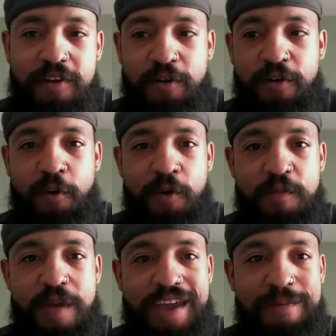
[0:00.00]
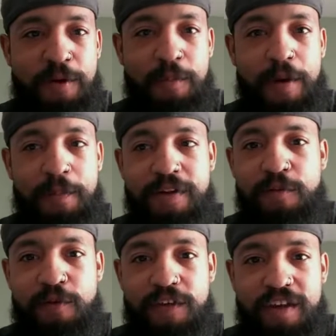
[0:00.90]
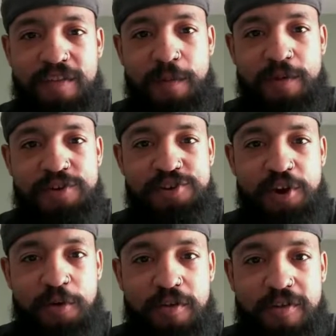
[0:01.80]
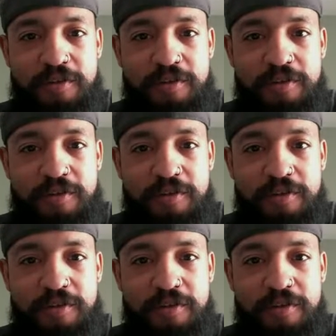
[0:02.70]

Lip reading: They're always making more Muppets movies, Muppet shows.